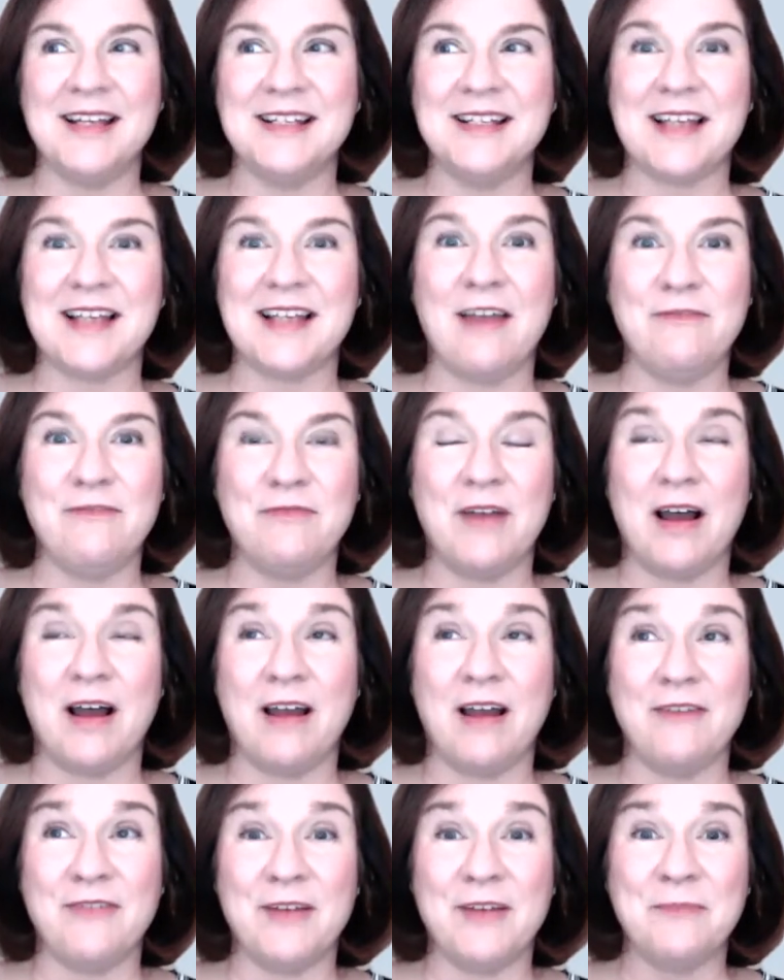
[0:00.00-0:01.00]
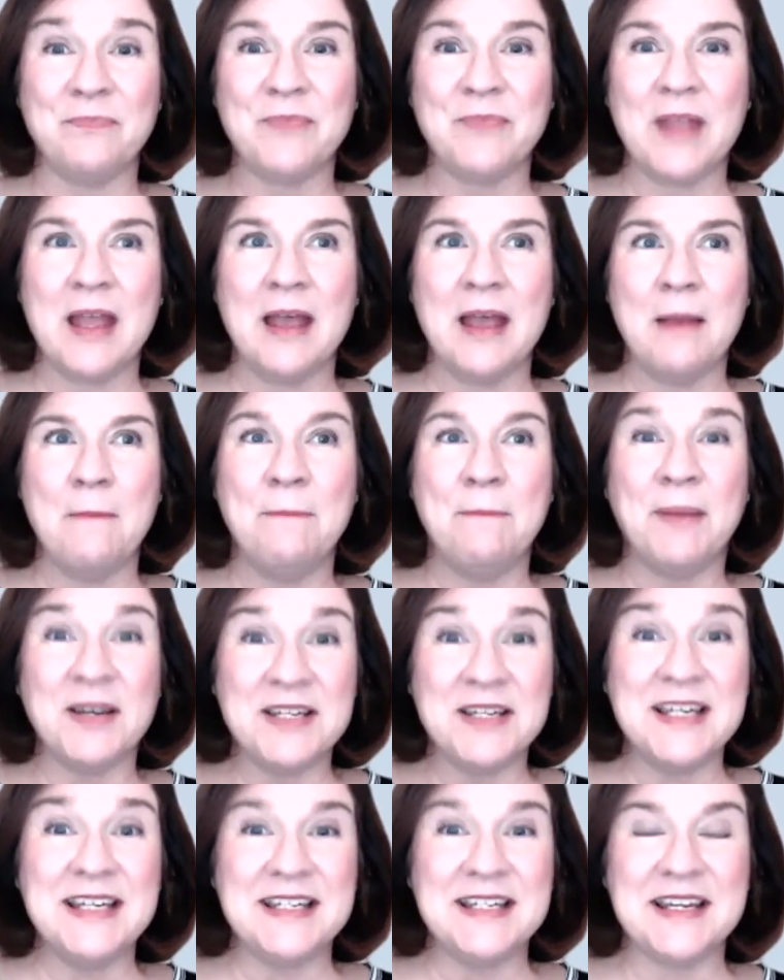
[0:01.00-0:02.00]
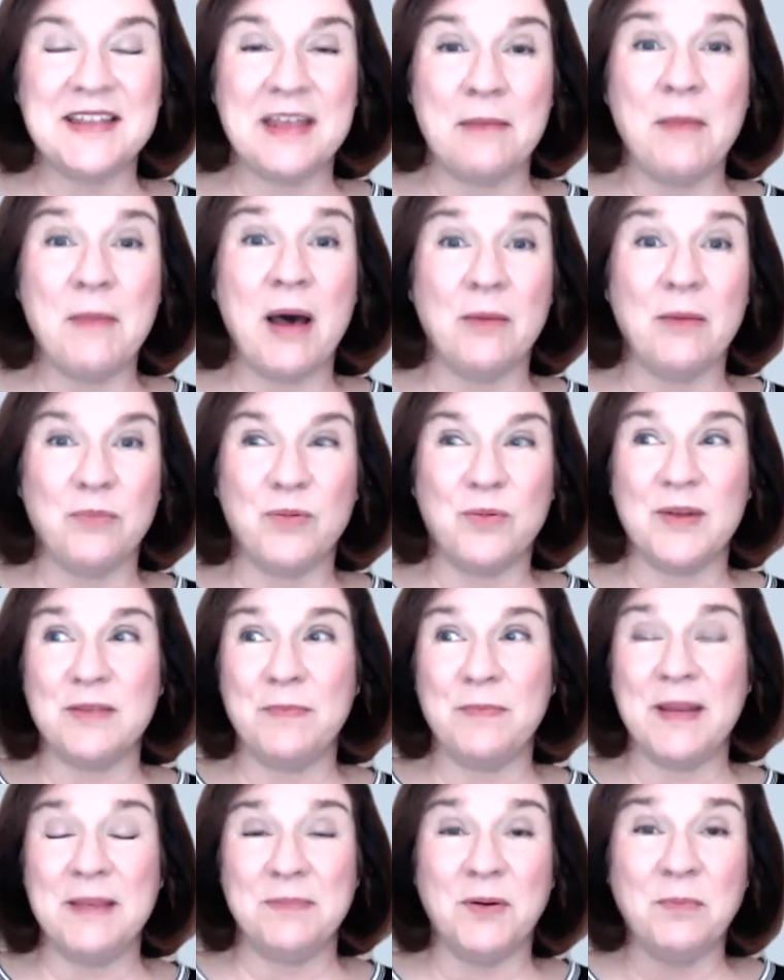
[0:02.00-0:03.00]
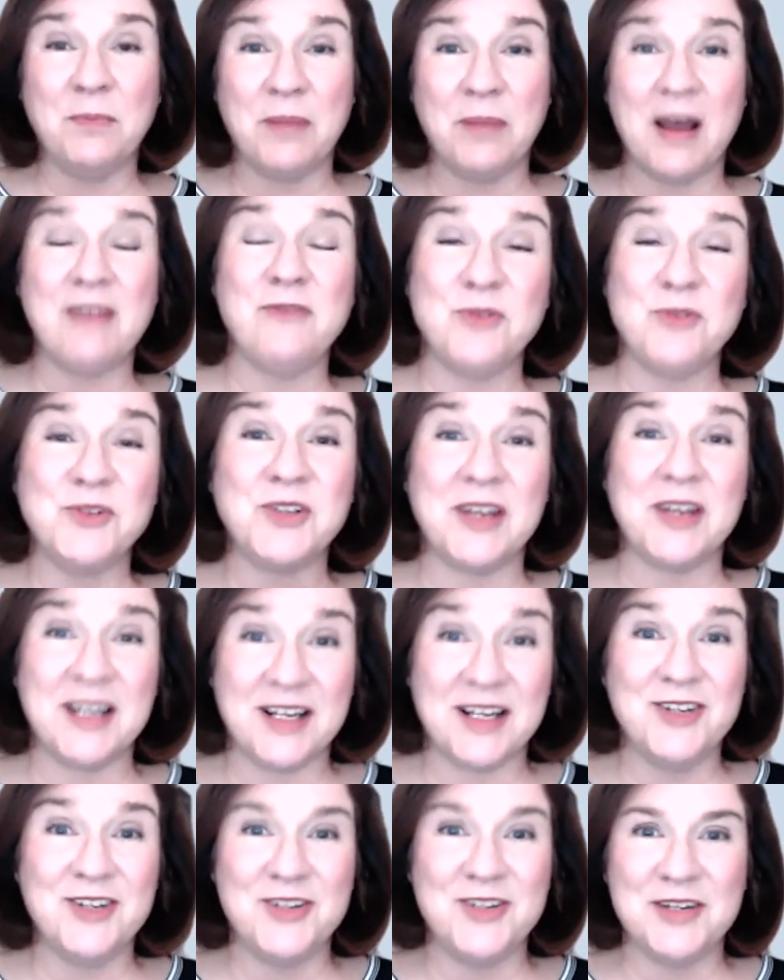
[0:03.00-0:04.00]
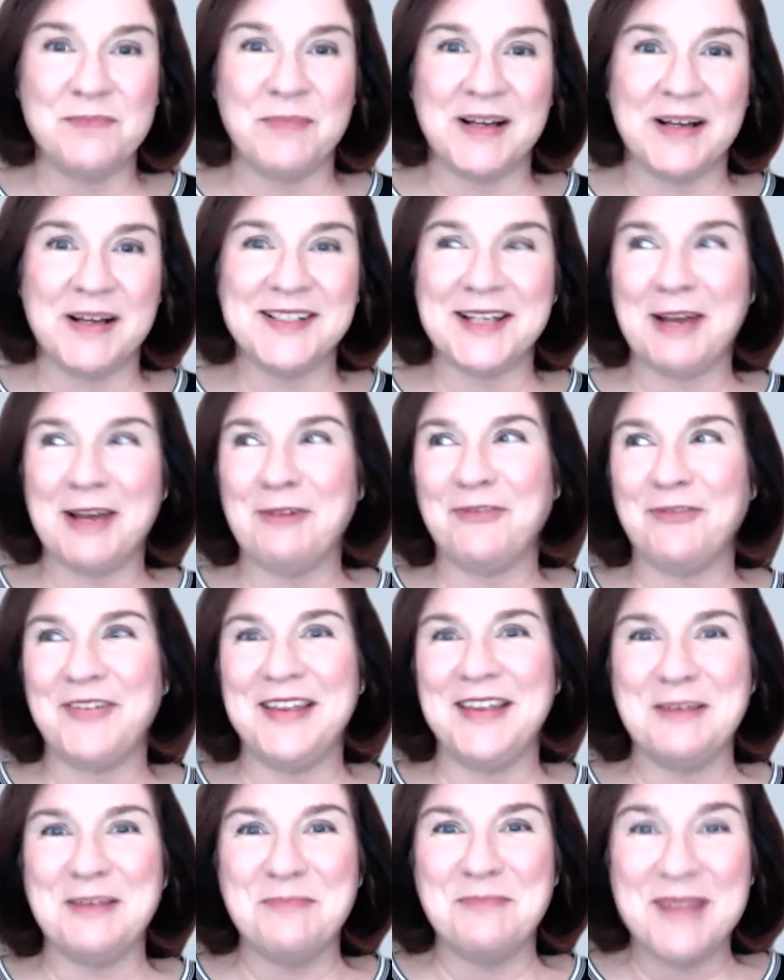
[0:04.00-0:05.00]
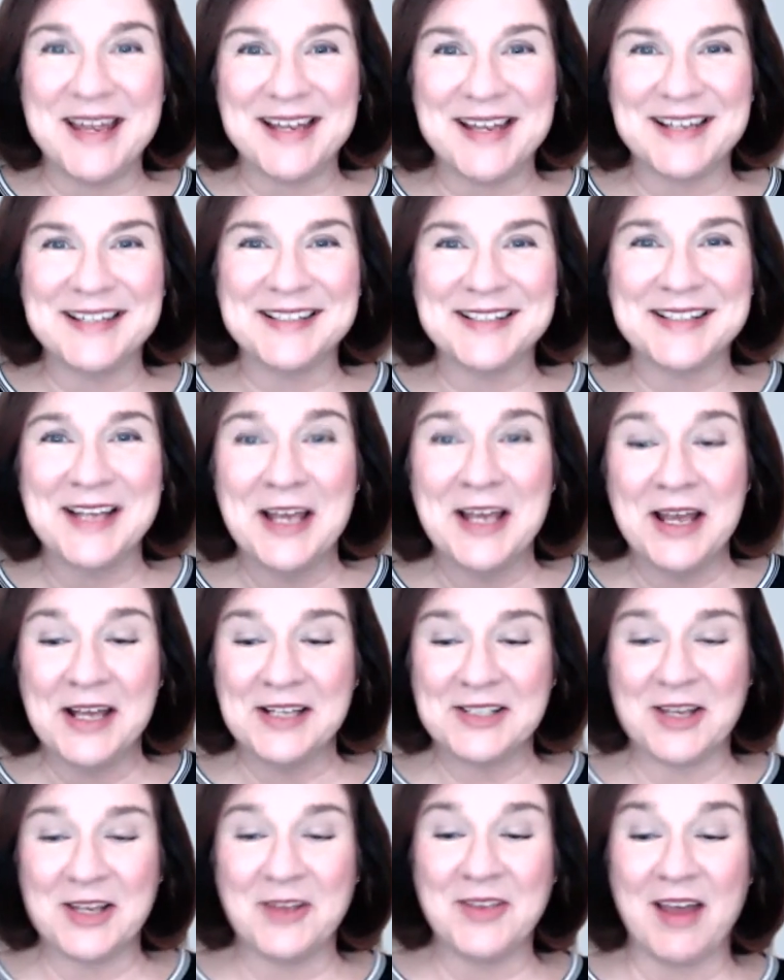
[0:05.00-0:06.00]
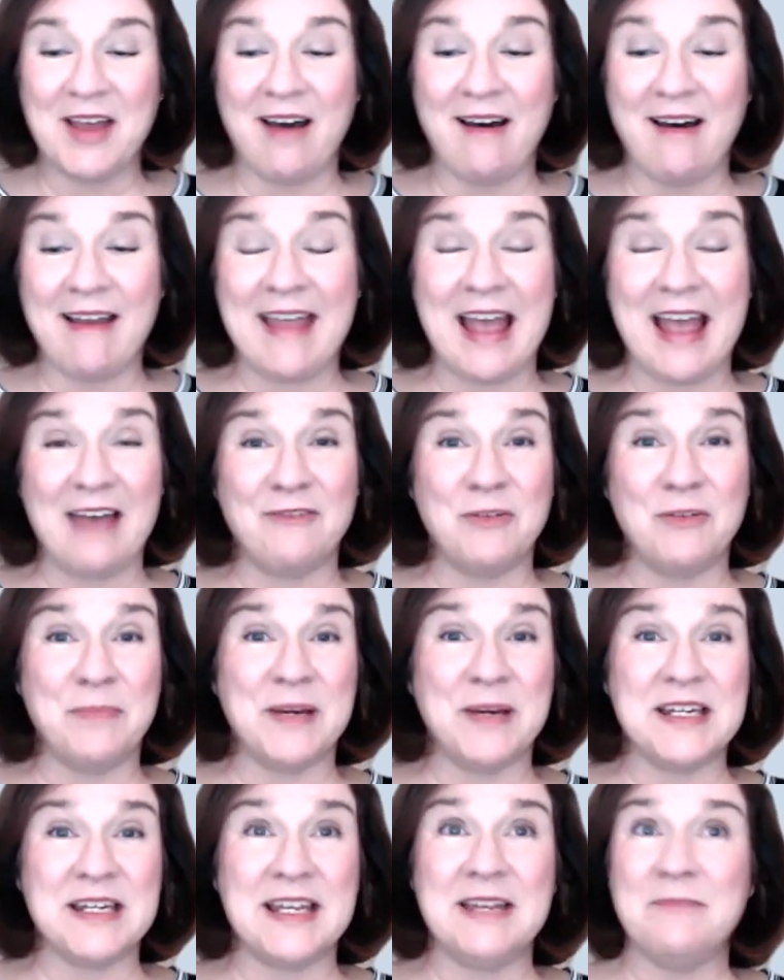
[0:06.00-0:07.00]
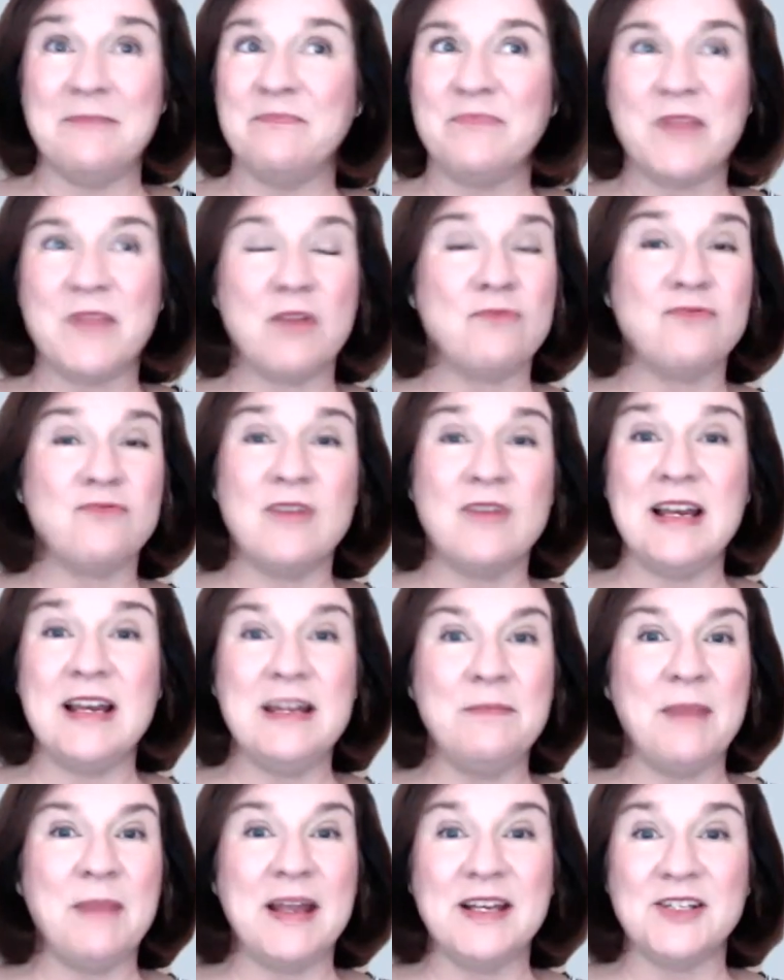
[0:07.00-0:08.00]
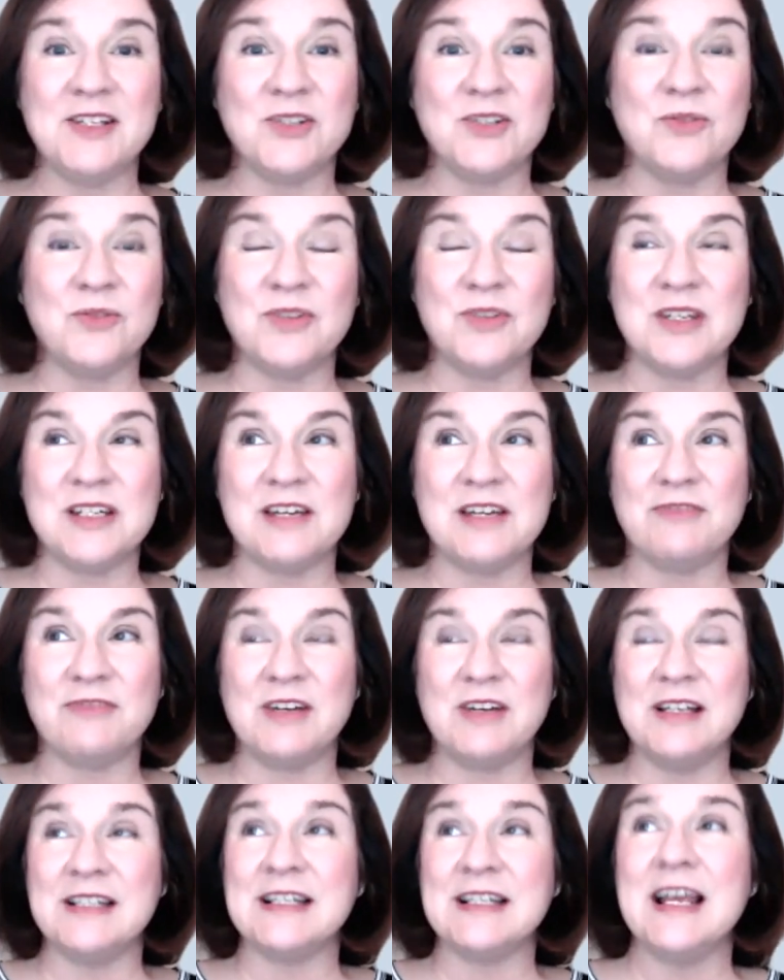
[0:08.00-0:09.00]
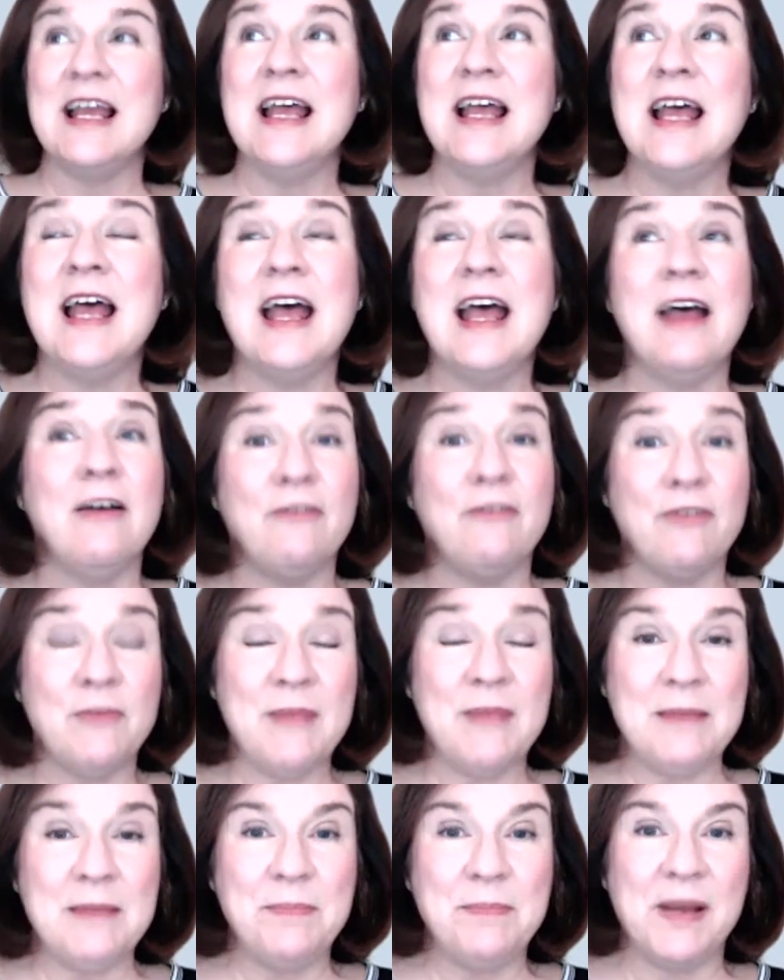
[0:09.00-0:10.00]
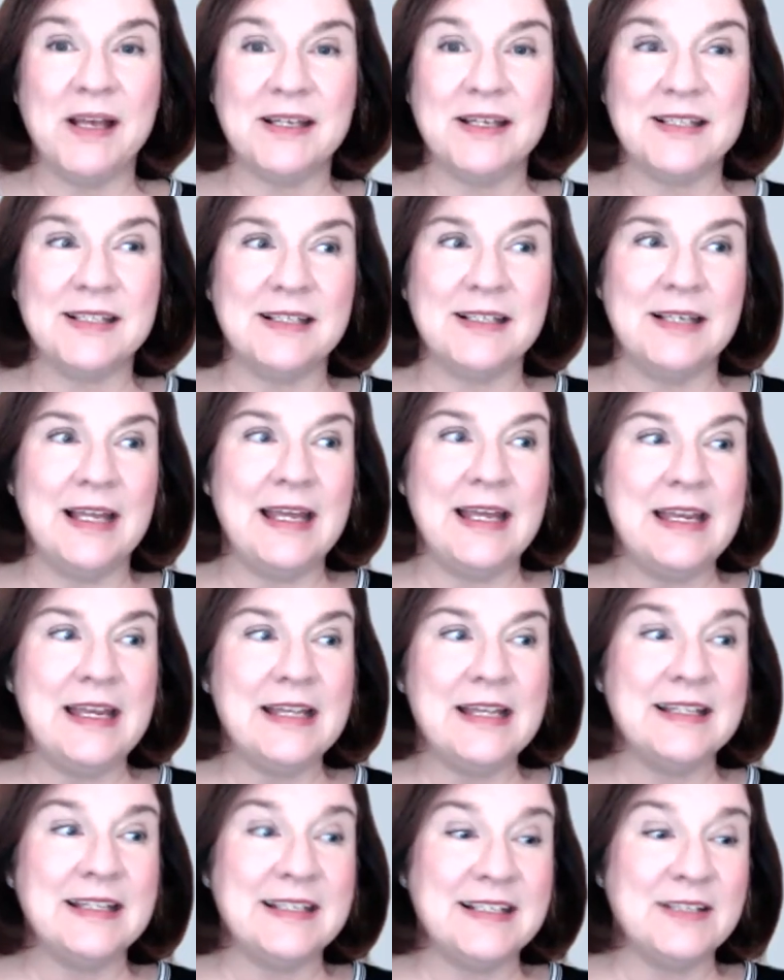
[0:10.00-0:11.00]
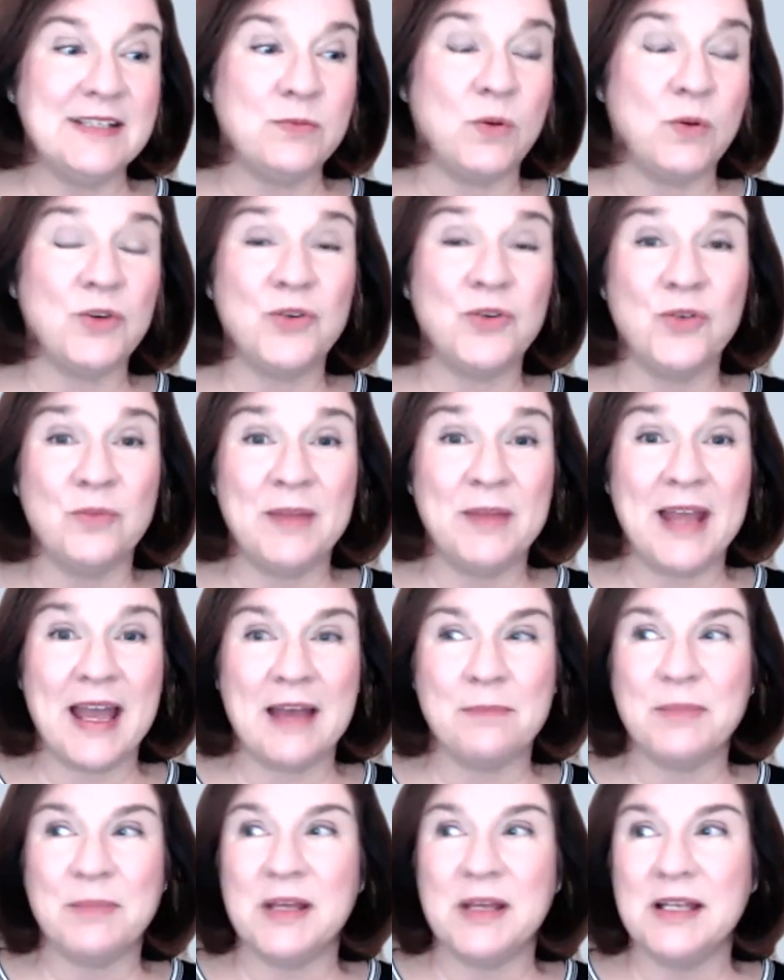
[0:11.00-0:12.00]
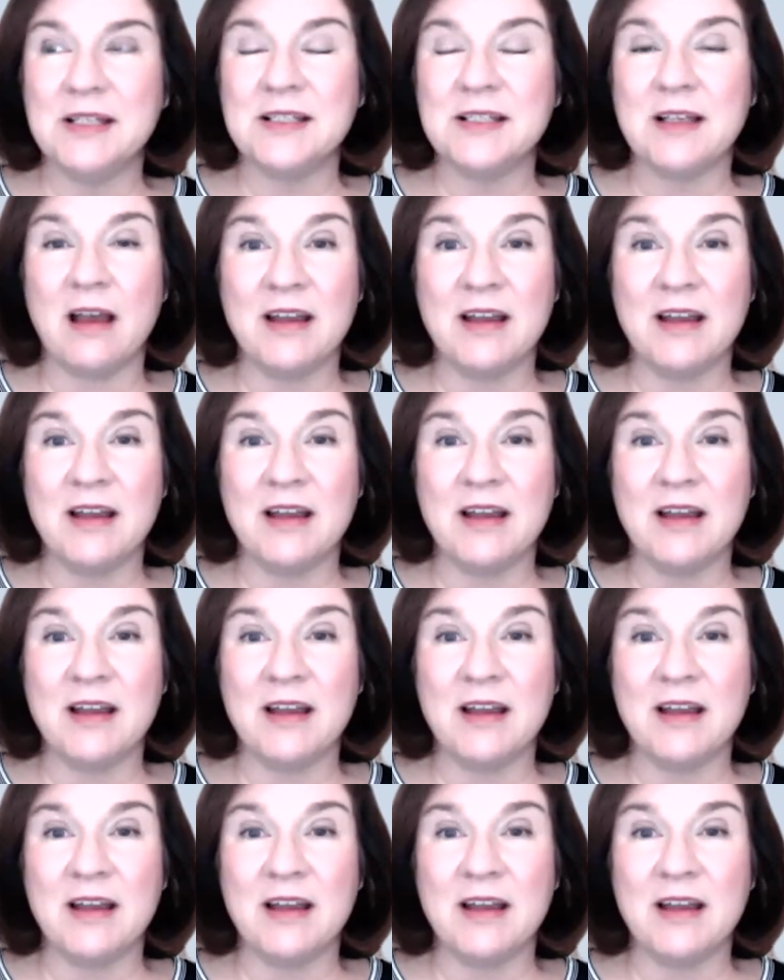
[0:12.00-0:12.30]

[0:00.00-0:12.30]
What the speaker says: I've buddied them up with people, but I've also included myself in the mix so that I have a buddy. Really makes all the difference. For me personally, this is what normally happens.